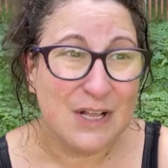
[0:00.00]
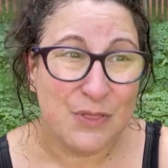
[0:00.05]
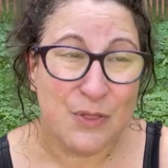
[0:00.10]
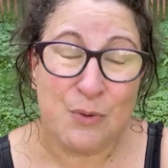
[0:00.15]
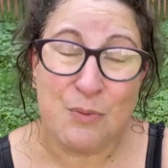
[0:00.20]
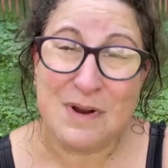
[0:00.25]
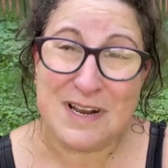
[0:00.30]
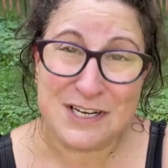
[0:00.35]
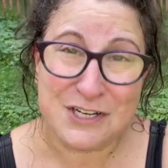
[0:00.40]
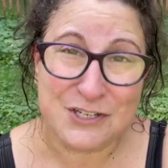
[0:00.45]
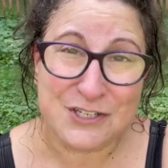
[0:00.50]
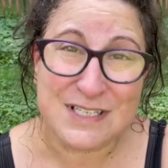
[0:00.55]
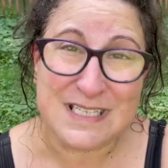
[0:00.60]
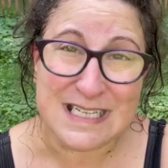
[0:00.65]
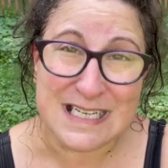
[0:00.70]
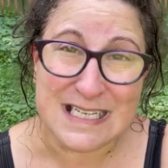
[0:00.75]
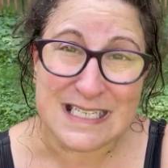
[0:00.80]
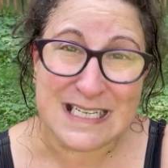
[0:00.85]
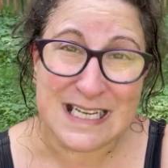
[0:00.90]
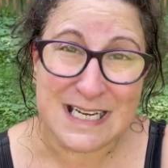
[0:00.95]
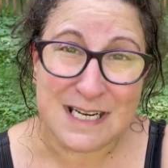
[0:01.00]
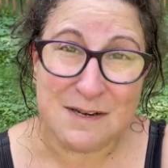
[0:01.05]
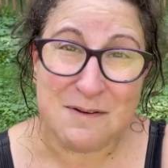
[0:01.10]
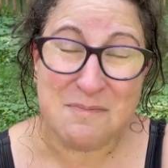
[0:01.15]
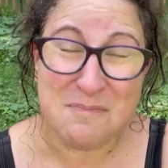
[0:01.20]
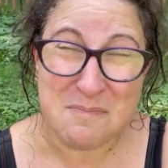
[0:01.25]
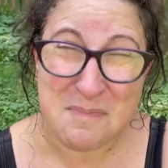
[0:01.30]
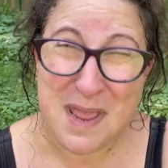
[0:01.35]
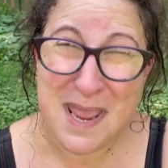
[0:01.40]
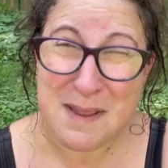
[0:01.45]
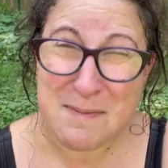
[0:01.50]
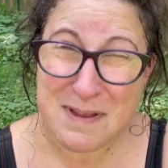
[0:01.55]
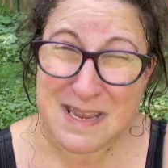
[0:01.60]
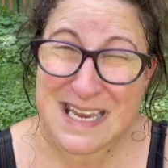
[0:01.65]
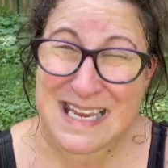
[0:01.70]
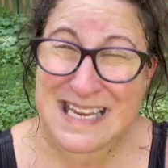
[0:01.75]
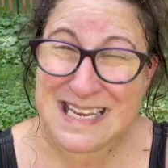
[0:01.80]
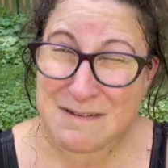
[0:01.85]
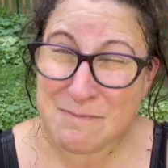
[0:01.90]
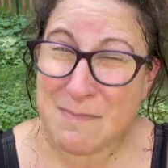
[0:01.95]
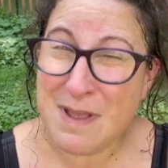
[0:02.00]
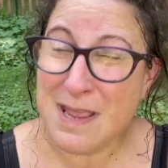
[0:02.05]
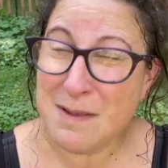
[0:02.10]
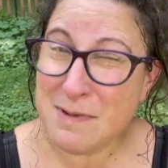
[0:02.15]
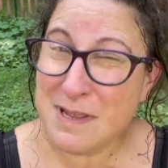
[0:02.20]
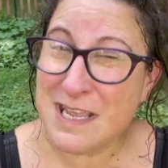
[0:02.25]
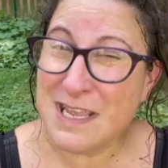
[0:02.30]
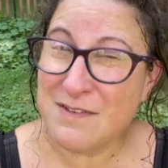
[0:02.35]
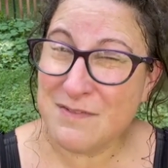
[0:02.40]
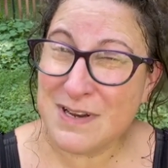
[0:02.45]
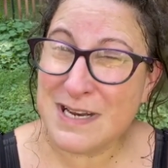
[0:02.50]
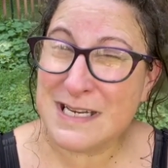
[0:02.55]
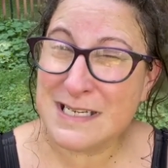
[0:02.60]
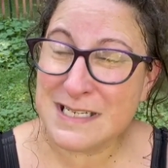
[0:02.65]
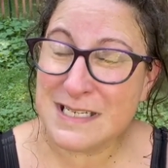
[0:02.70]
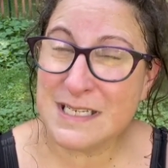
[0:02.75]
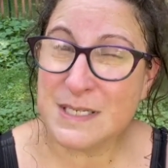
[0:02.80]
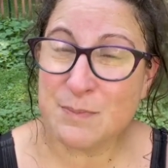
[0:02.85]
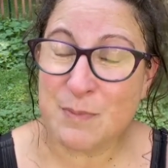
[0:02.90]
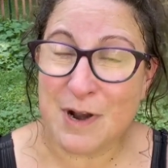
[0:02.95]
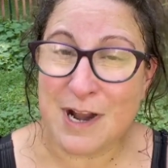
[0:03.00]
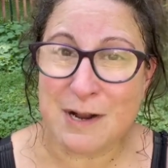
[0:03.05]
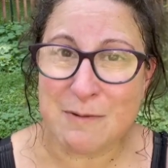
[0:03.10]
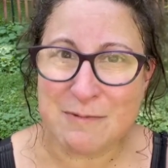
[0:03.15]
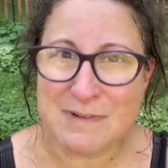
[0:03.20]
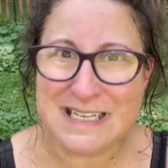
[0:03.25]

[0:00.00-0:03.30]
the winter season and maybe, maybe even into spring.